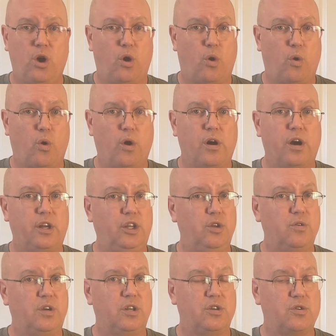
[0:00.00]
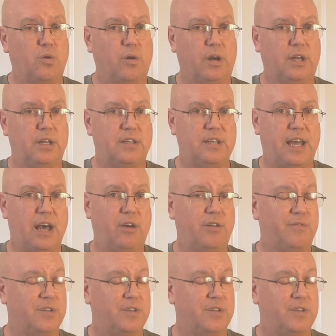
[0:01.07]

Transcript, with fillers: or you can torque it down if